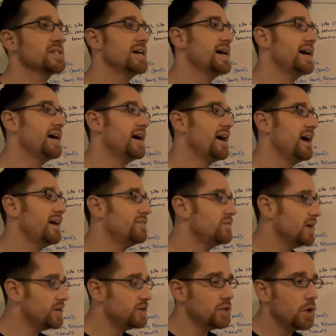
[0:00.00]

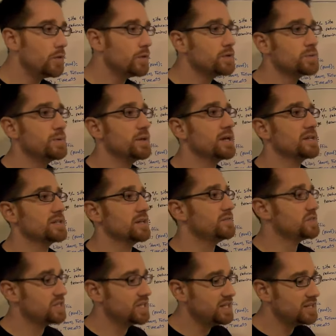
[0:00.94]
I know this because I've
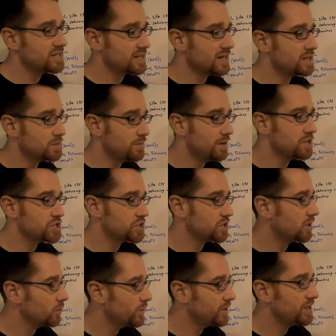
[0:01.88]
seen sites mentioned
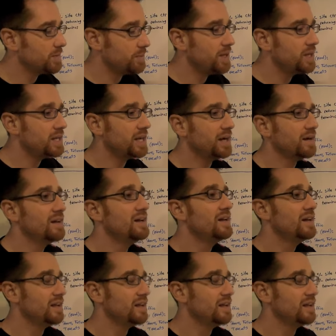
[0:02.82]
on Wikipedia,